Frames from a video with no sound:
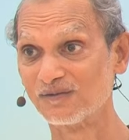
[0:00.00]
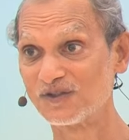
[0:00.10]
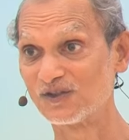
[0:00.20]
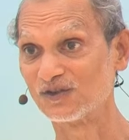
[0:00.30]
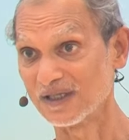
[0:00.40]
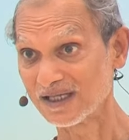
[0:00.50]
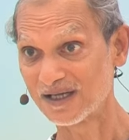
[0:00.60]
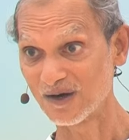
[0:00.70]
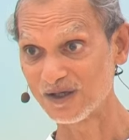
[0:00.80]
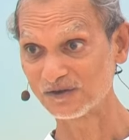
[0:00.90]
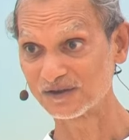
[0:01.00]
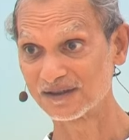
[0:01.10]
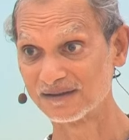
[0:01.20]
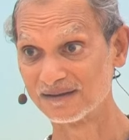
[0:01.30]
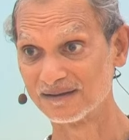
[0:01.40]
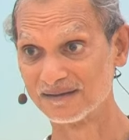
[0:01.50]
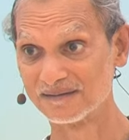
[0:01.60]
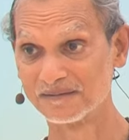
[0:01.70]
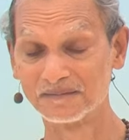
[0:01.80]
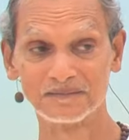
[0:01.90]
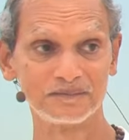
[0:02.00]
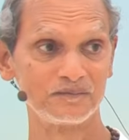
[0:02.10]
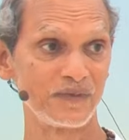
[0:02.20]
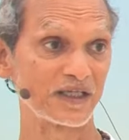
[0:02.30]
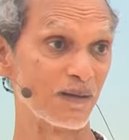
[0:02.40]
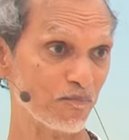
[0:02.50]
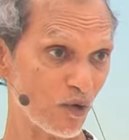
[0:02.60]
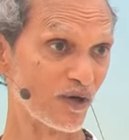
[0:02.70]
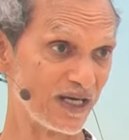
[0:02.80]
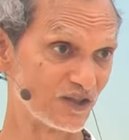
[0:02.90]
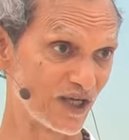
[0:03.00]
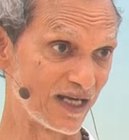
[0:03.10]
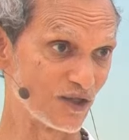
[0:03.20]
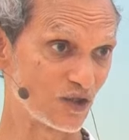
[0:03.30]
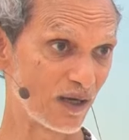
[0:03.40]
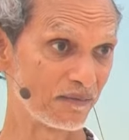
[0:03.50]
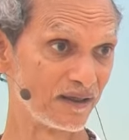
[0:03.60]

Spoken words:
which is ignorance, like a bull in a china shop.